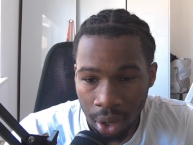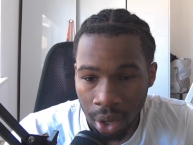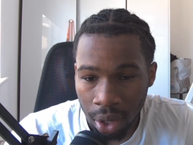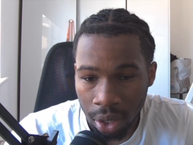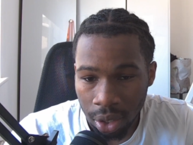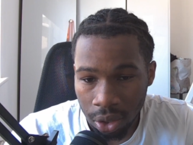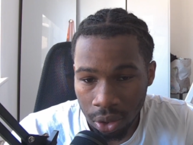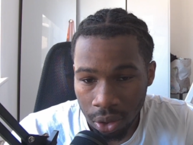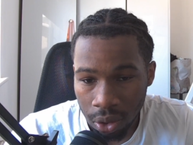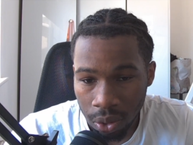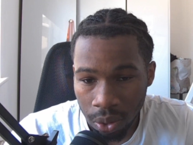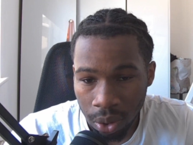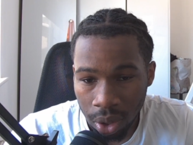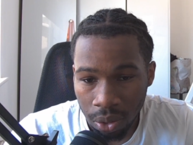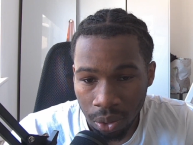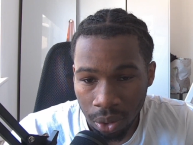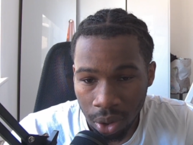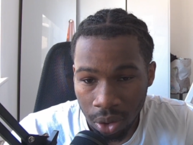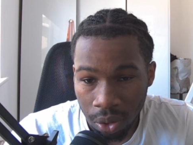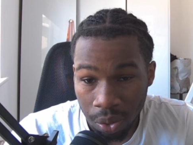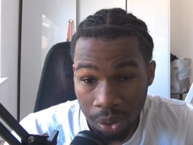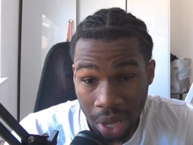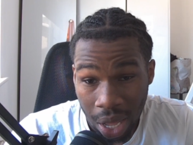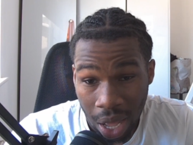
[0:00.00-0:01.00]
Two and
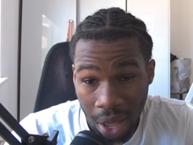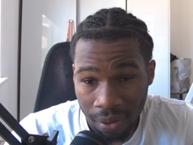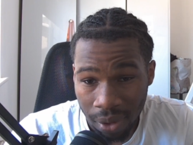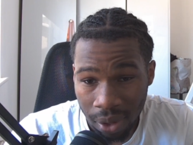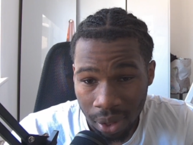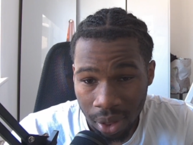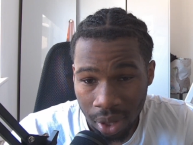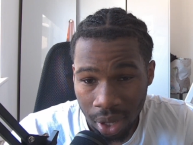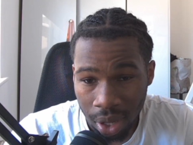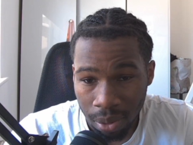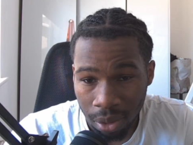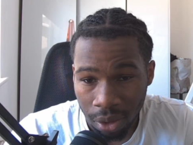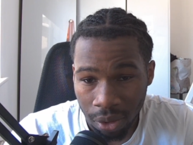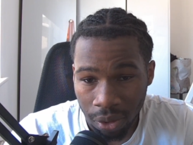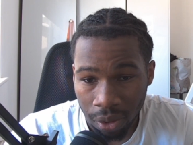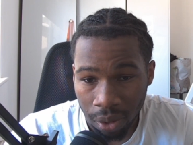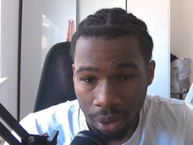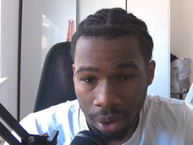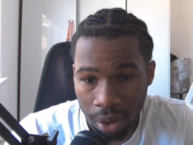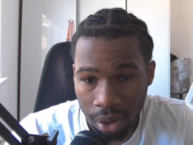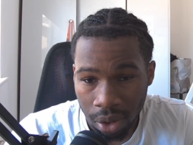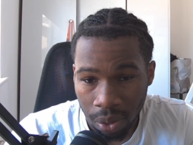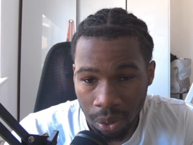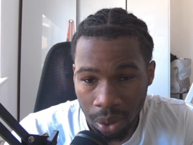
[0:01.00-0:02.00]
one we haven't seen
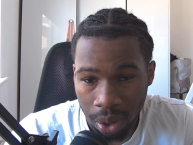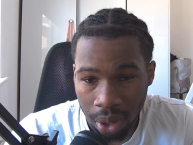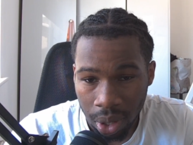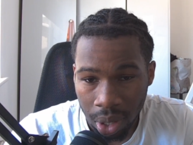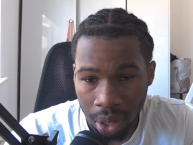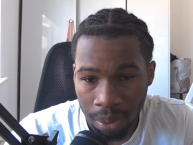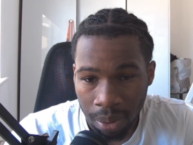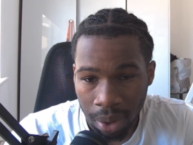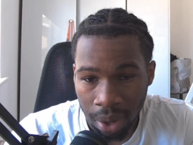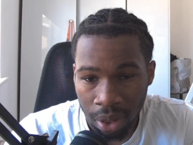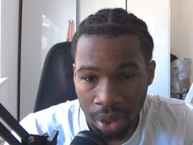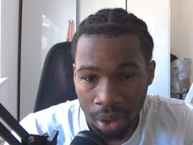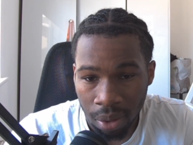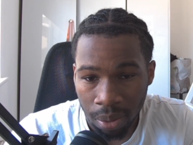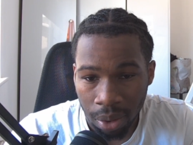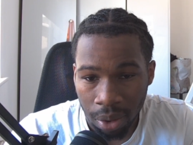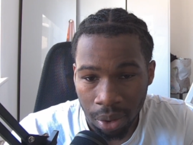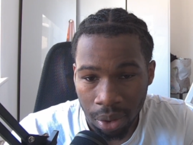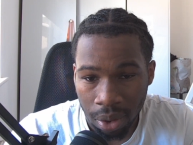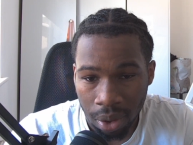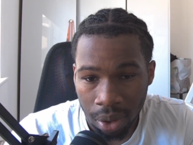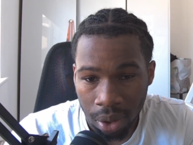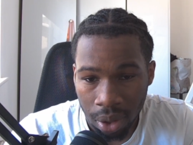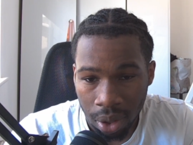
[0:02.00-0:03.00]
before, so we're going to append them
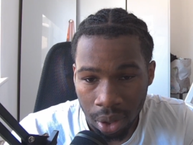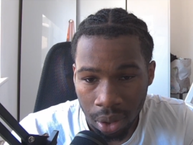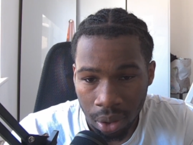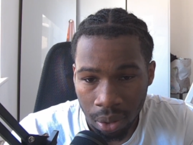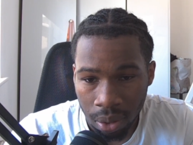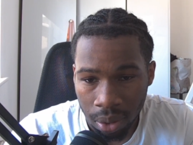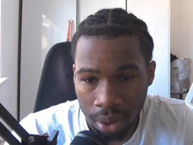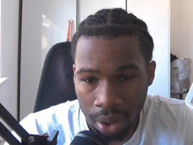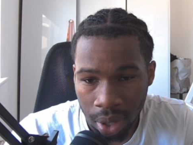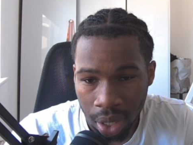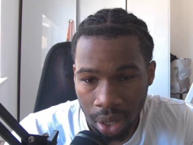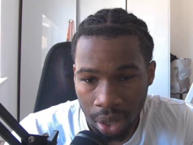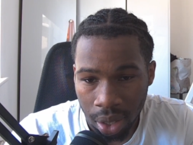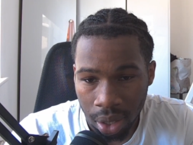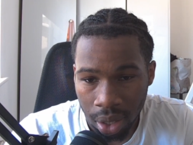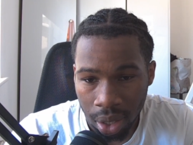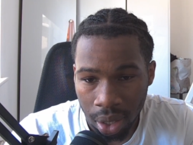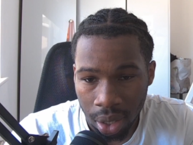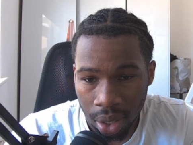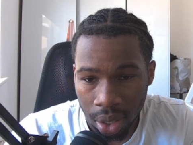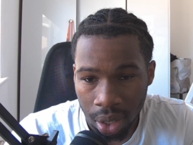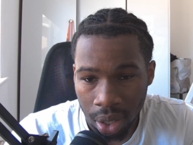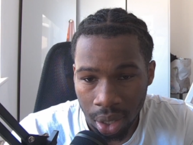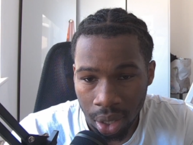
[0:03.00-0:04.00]
both to the queue nice and
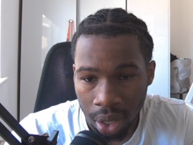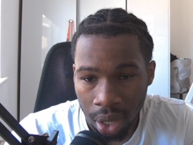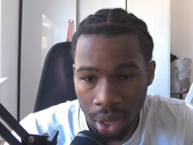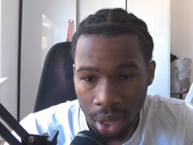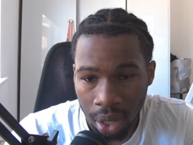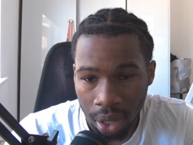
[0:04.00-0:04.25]
easily.